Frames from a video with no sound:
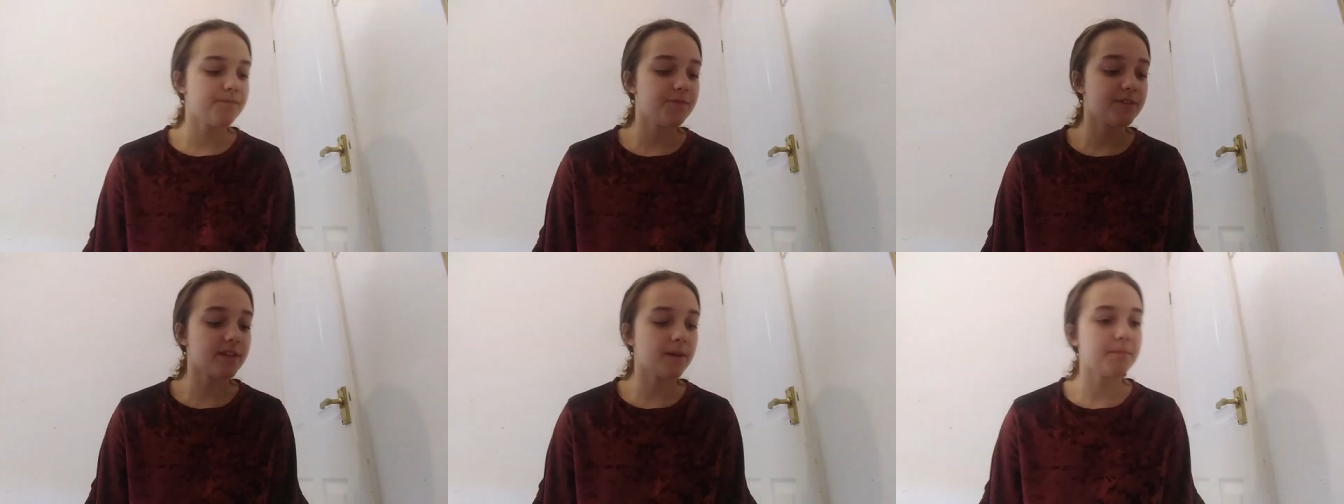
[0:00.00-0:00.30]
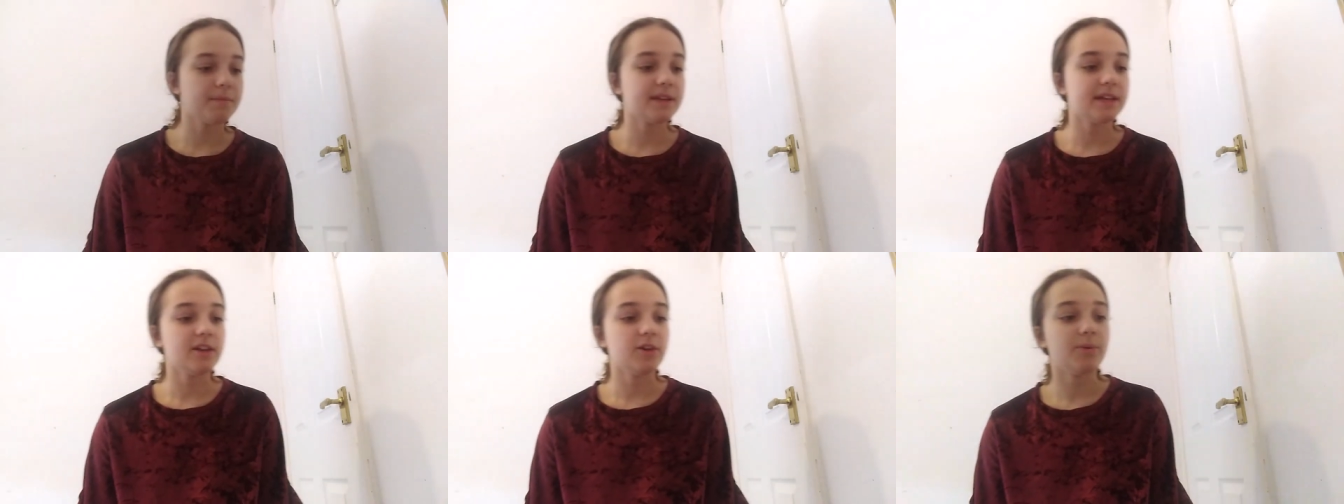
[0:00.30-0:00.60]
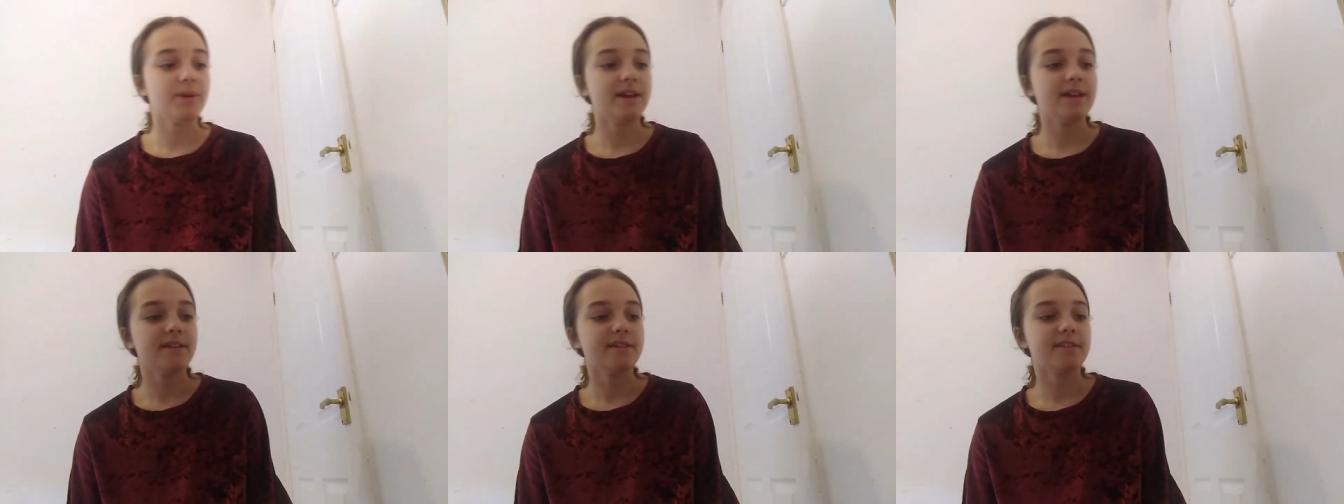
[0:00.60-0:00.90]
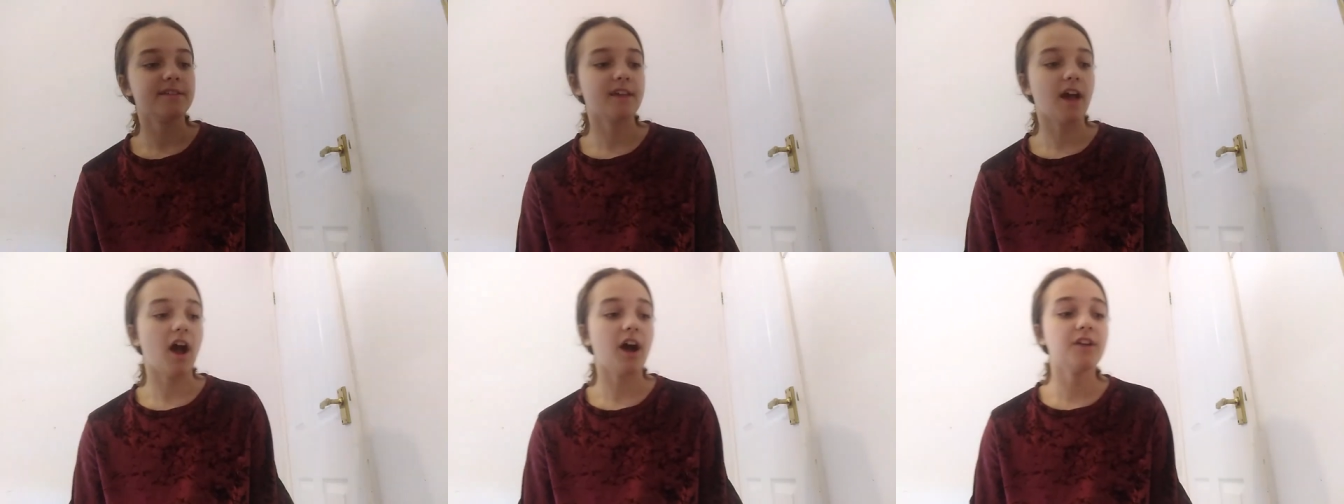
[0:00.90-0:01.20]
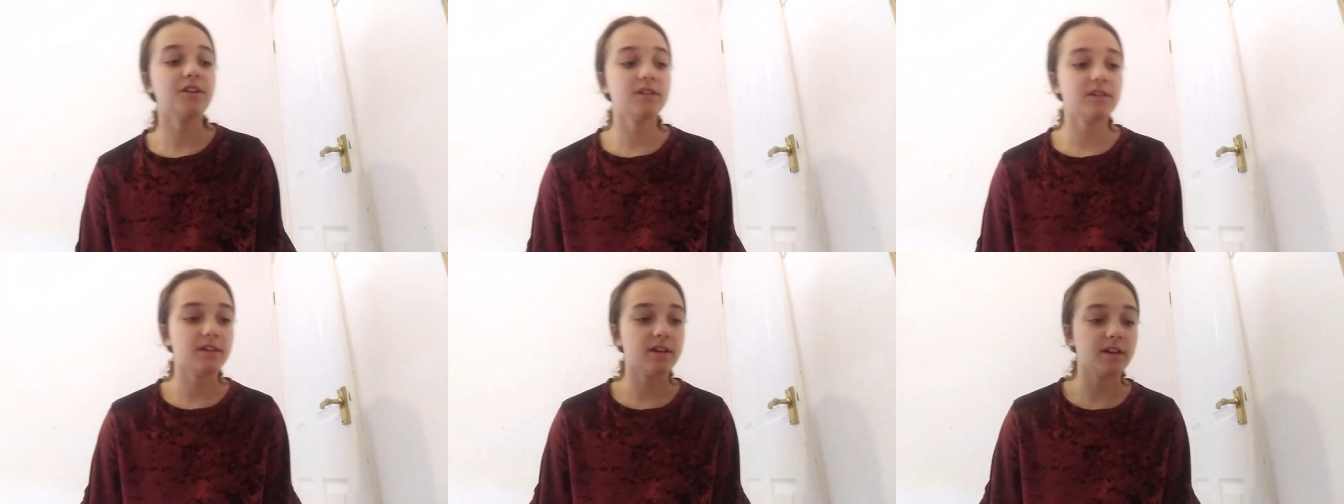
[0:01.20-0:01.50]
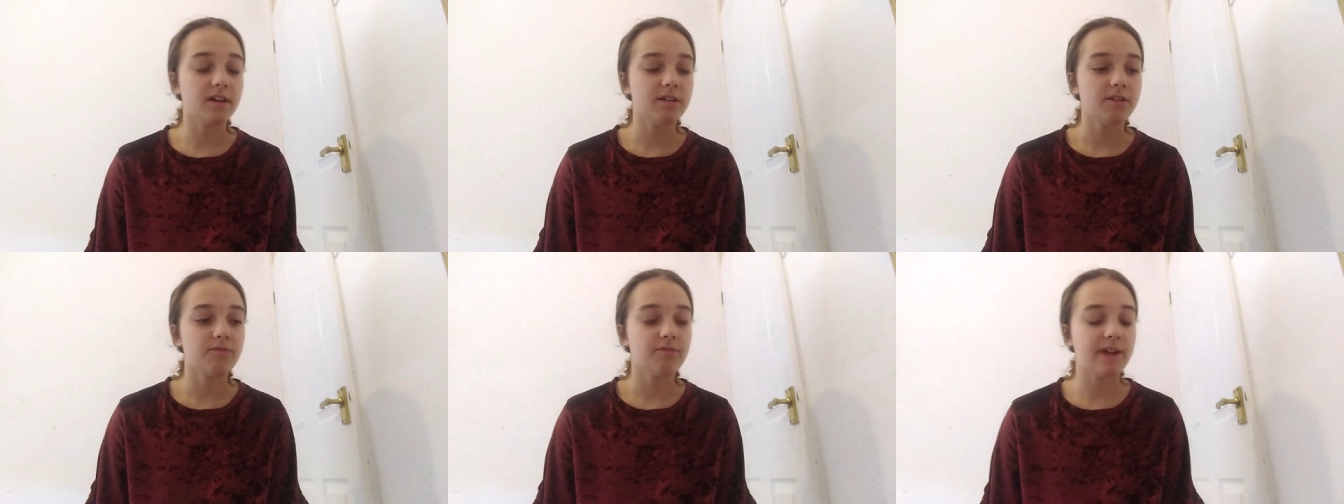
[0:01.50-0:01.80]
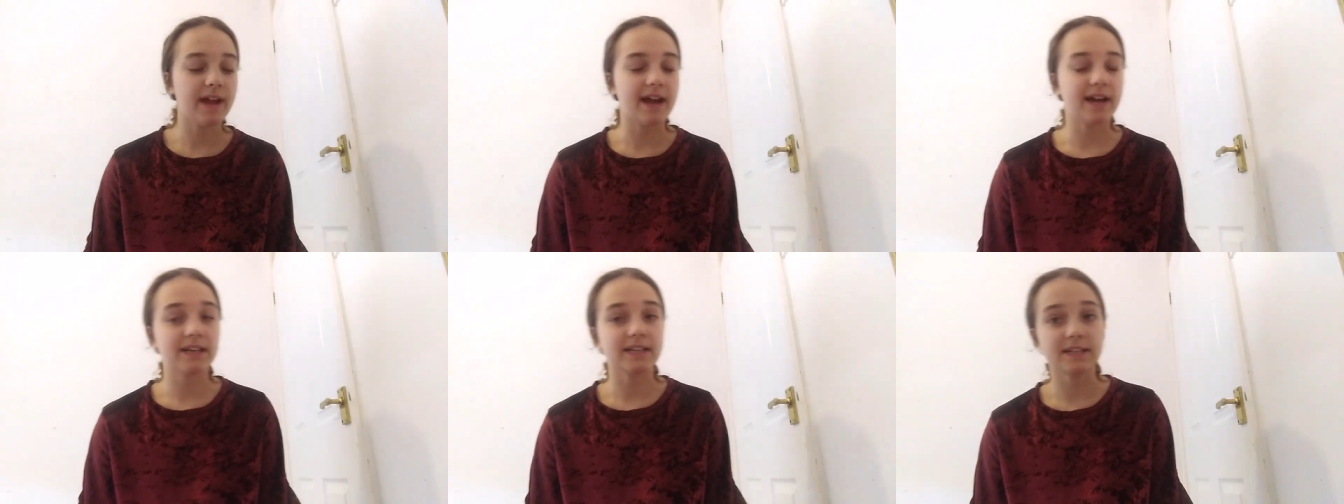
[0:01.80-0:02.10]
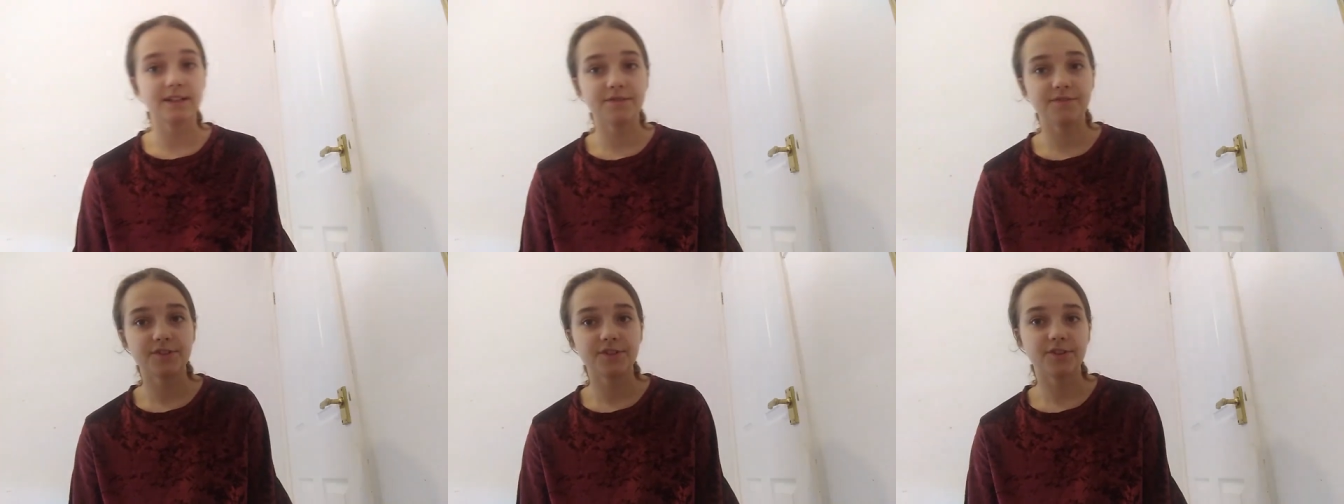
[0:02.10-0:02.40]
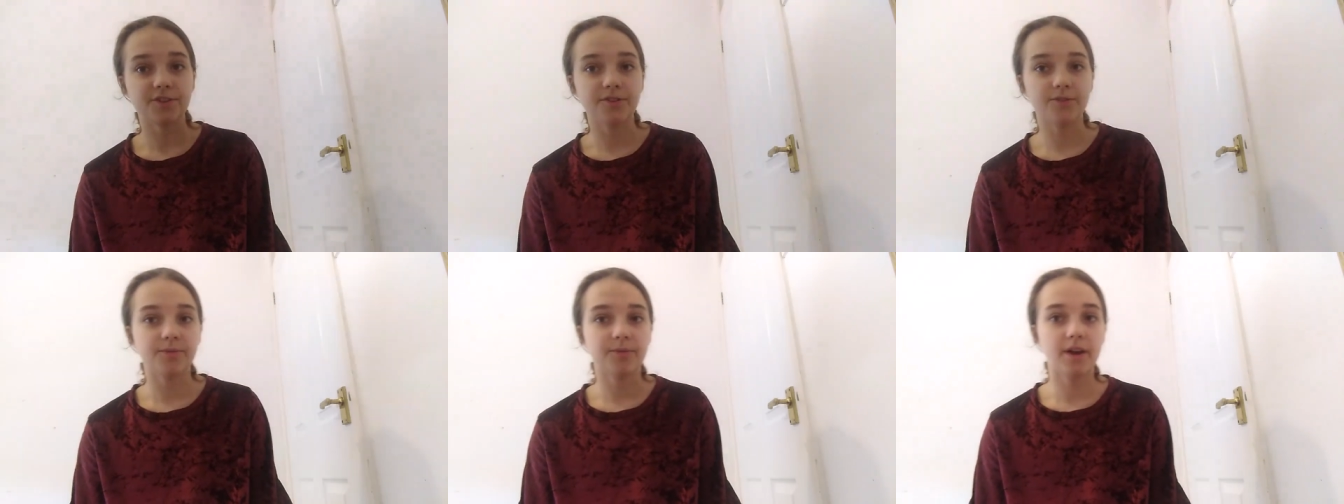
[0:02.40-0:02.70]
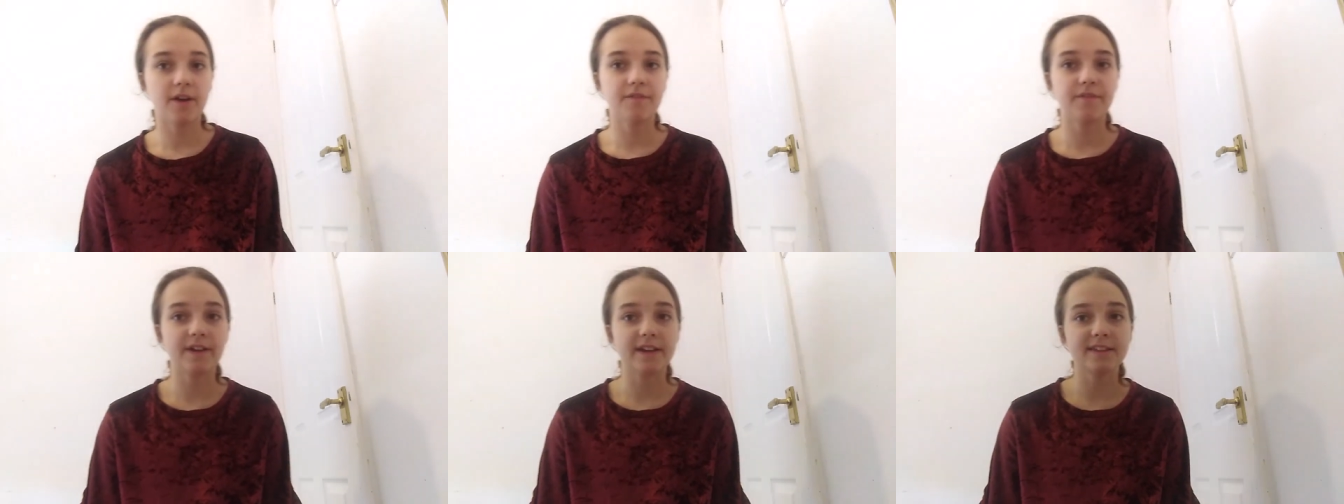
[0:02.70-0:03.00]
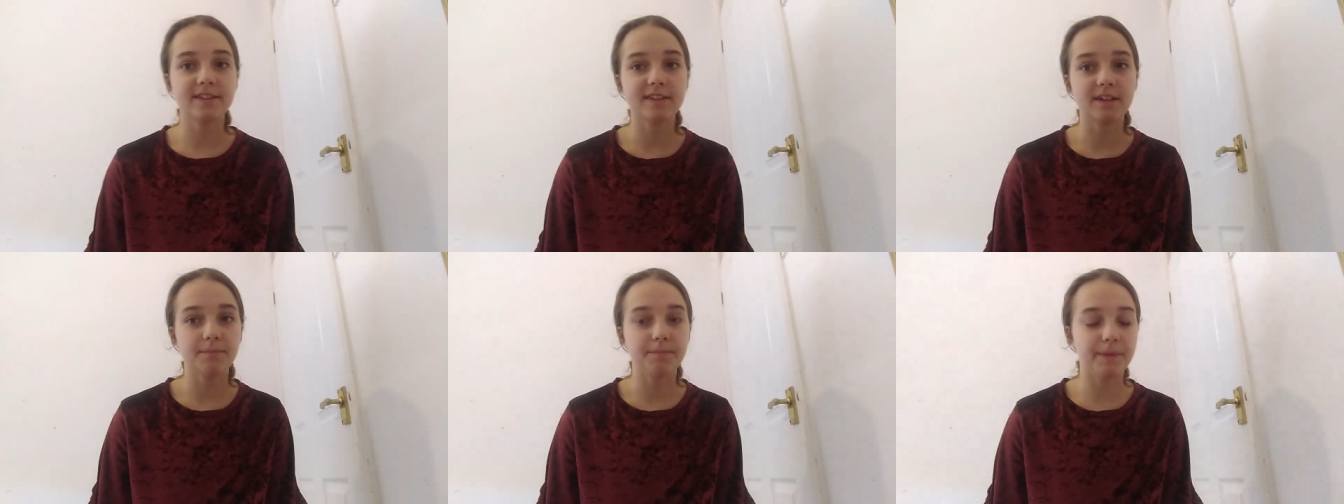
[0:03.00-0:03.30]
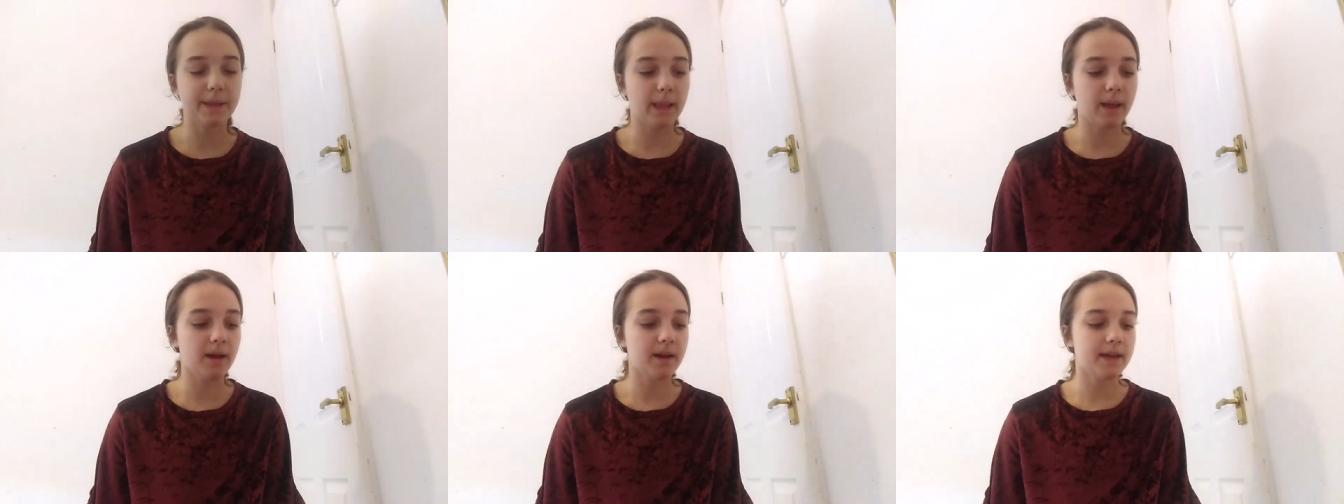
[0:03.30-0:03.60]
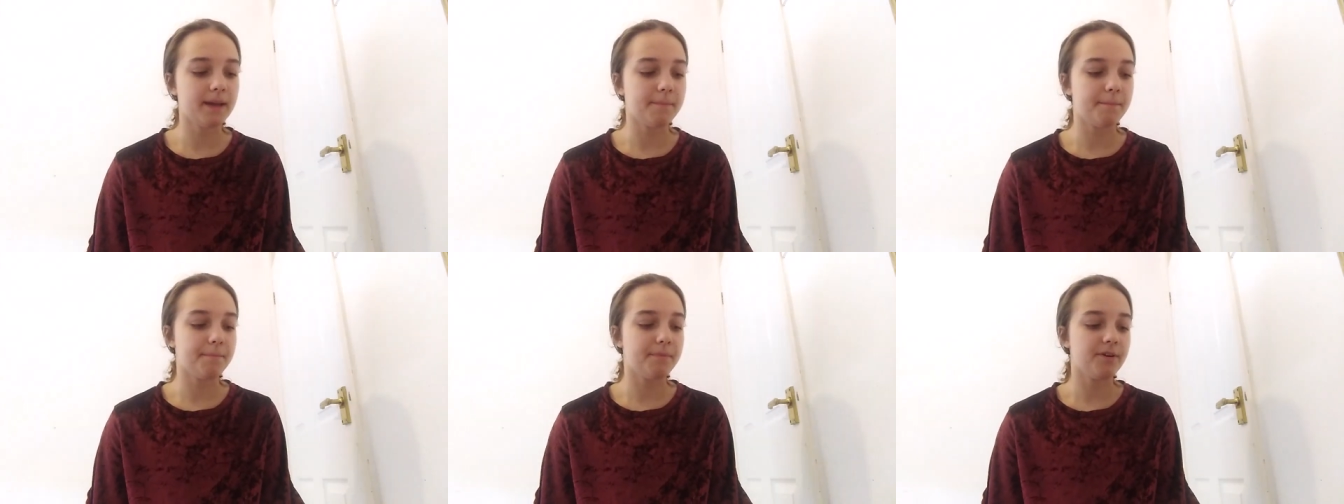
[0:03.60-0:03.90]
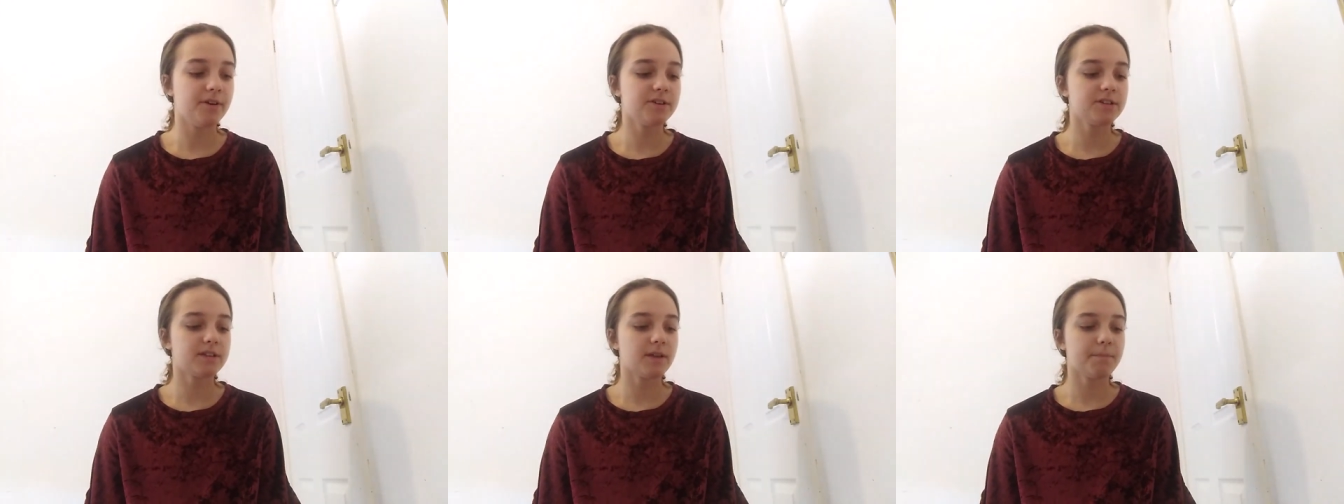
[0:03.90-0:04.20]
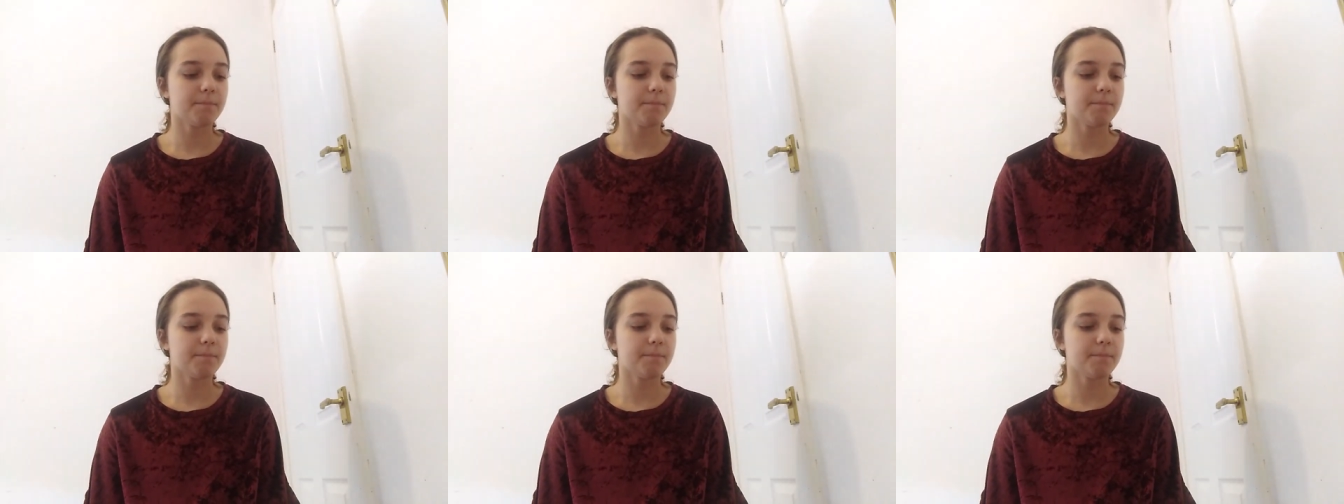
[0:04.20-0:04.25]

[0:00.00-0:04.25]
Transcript: for somebody who is underreactive to vestibular input,